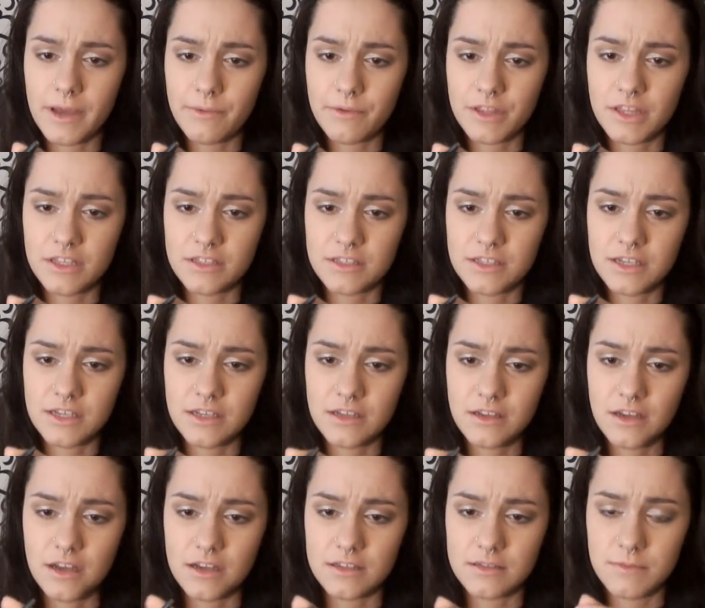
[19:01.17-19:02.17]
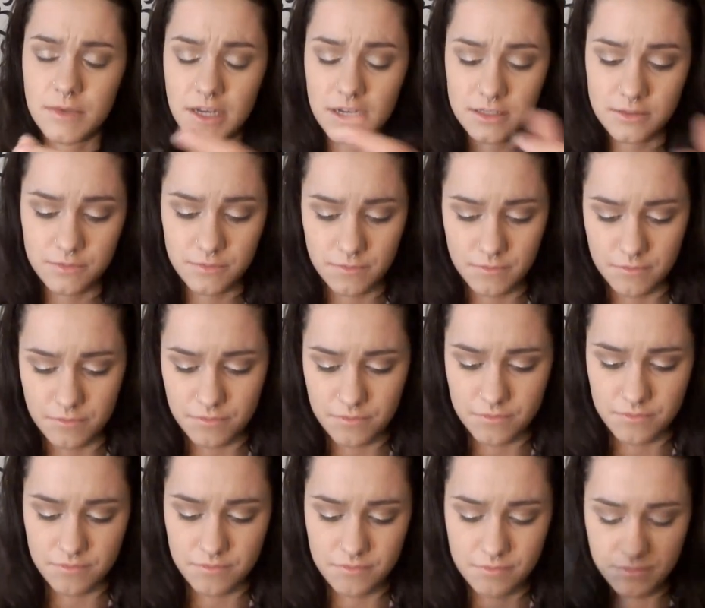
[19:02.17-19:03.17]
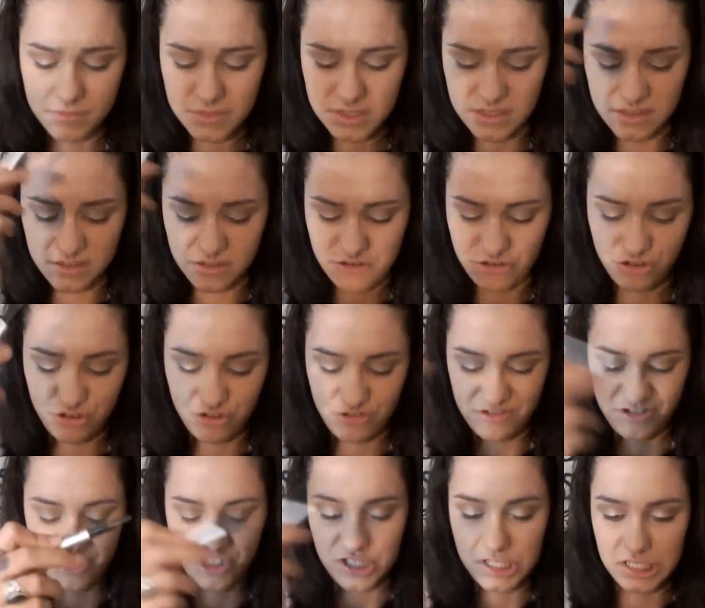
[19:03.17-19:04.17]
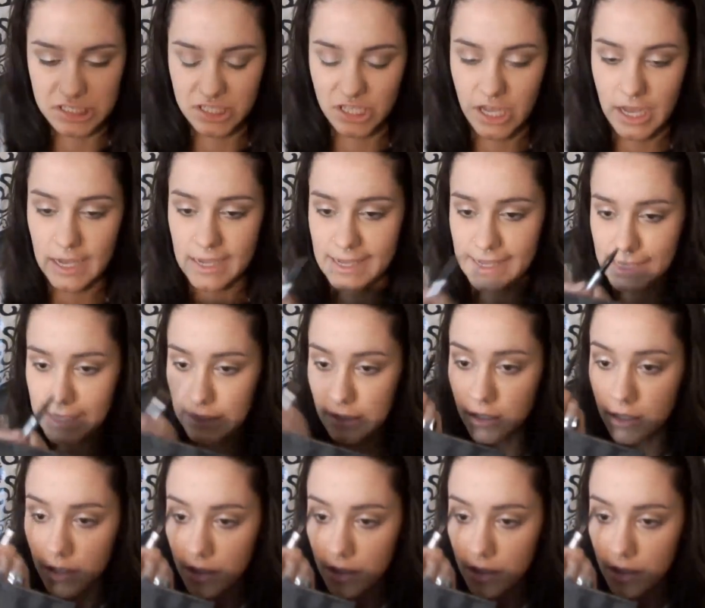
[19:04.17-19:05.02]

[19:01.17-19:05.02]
with this It Cosmetics shiitake.